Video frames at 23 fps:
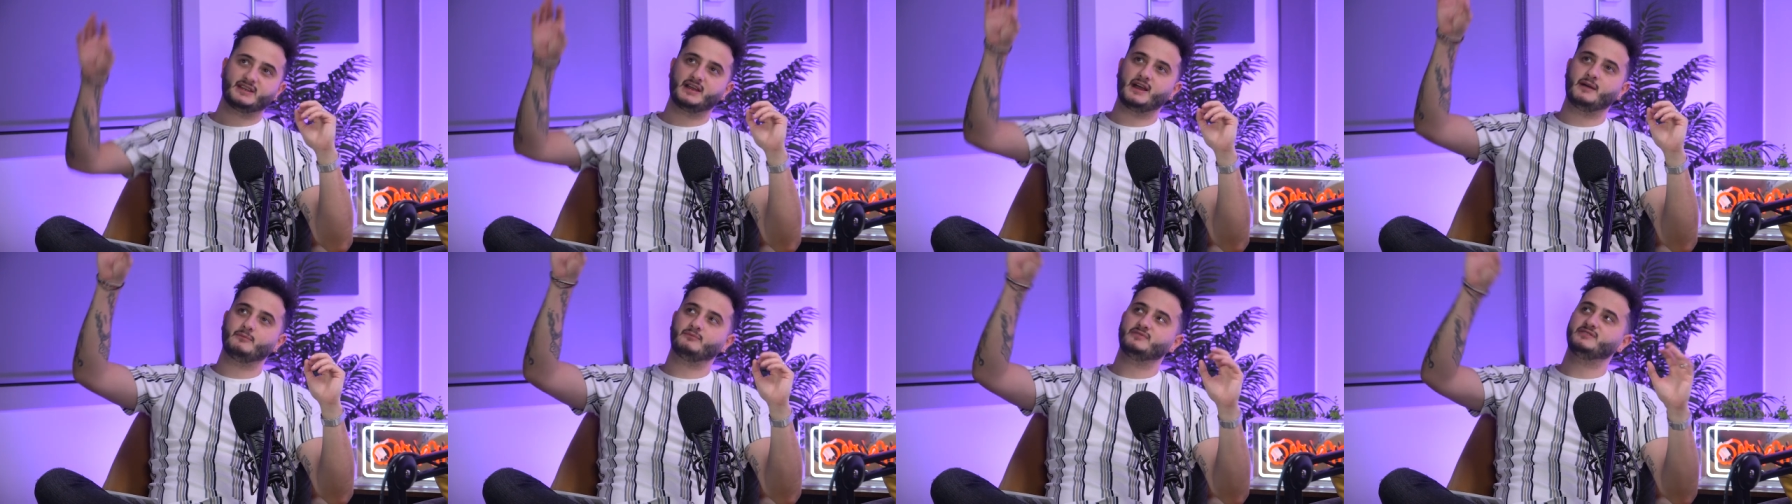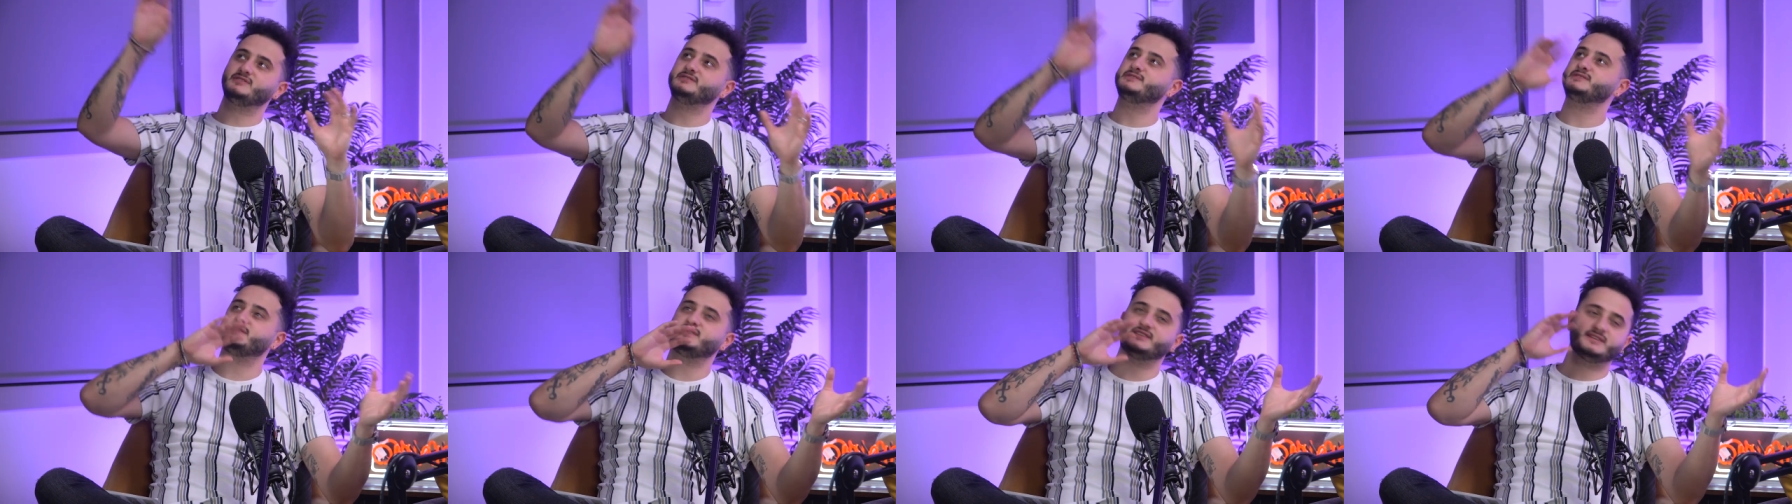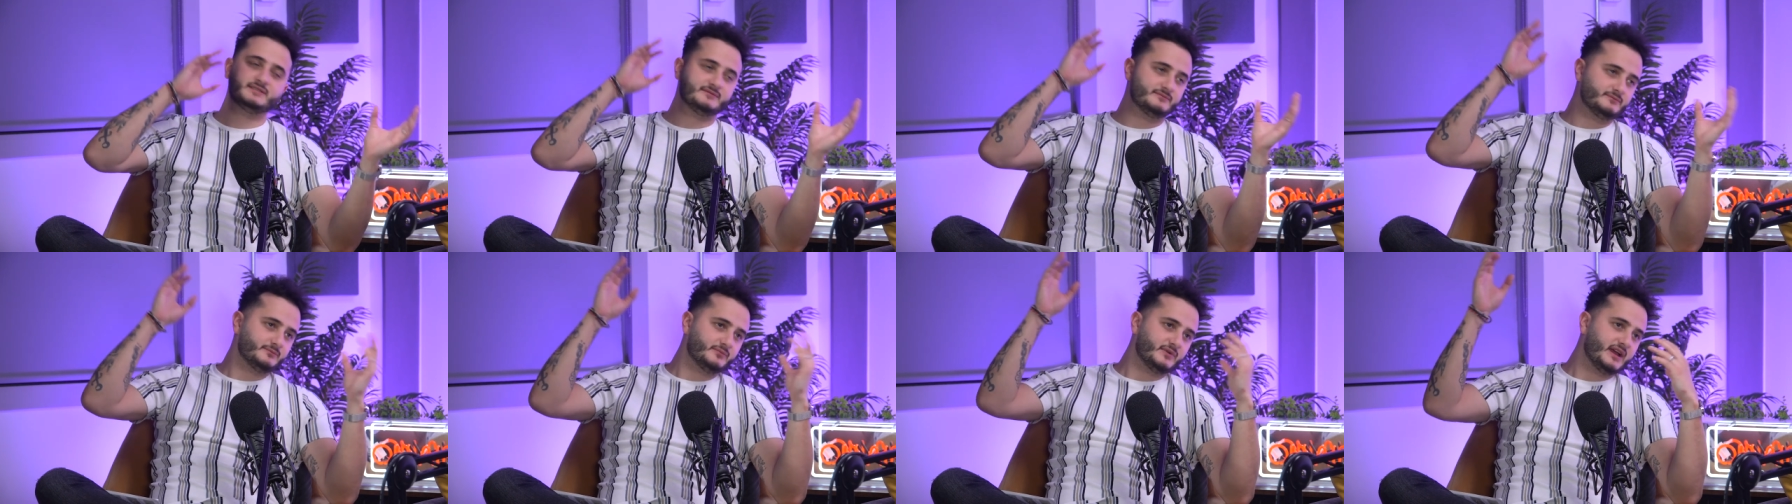cameras
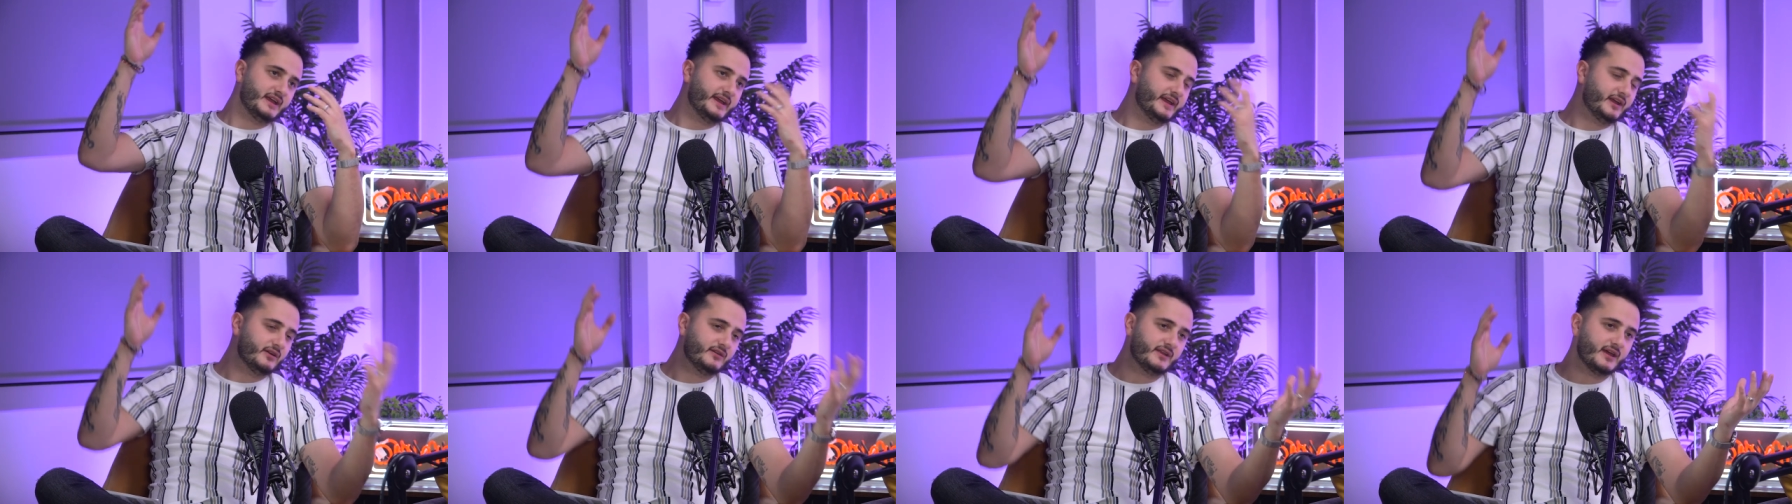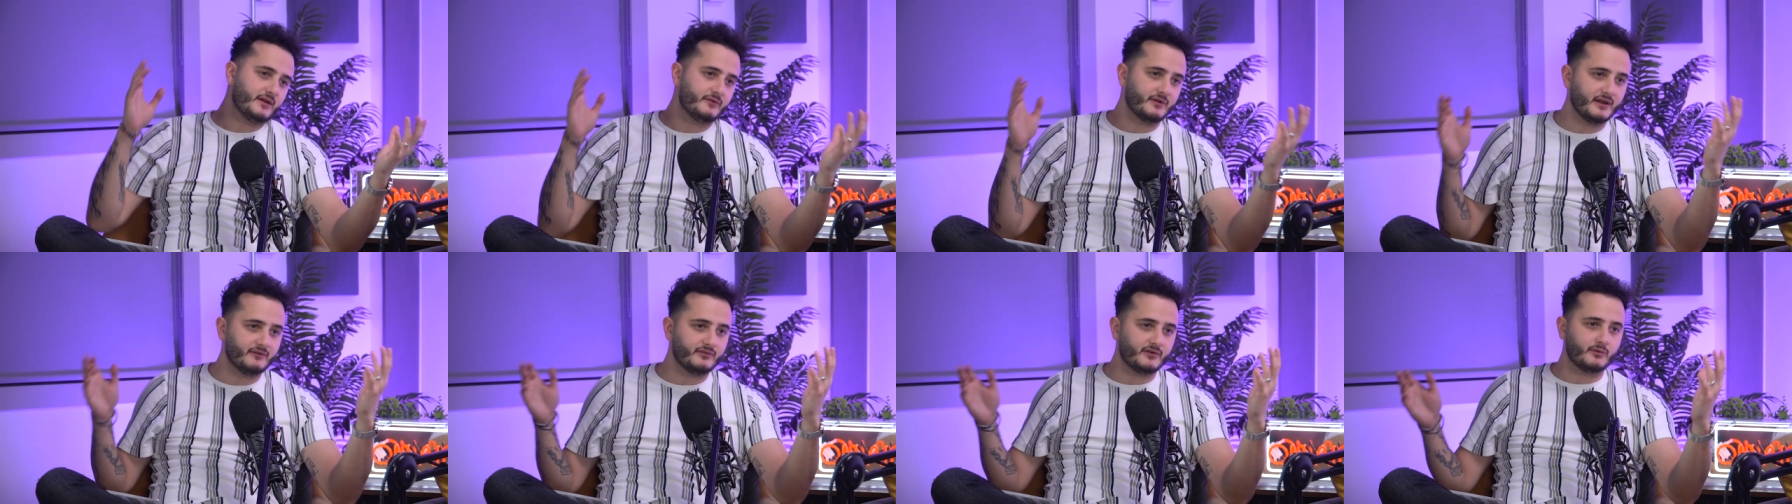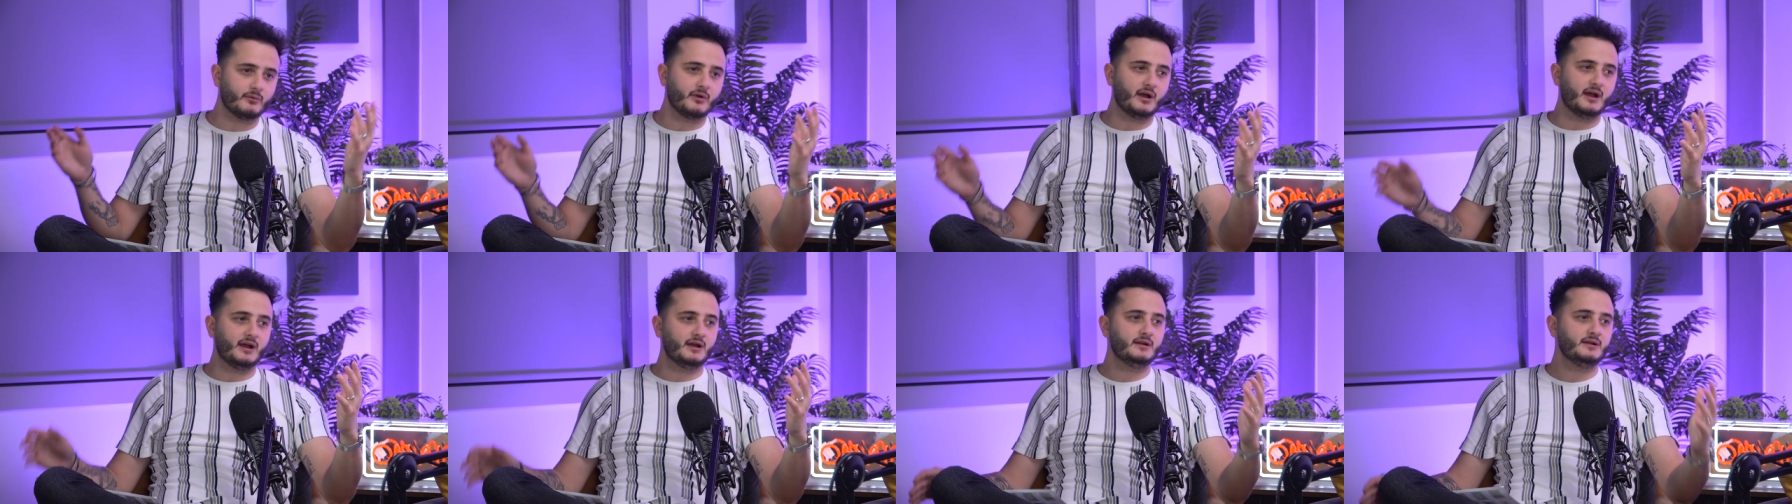here, there, and
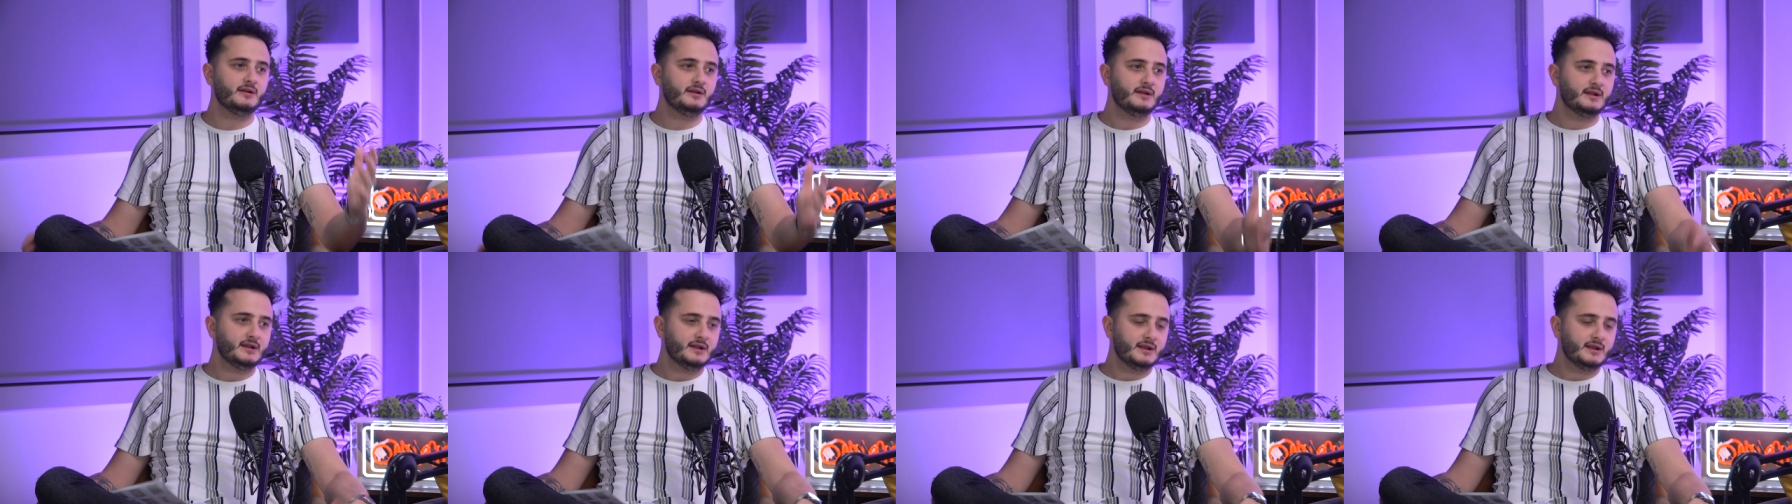everywhere.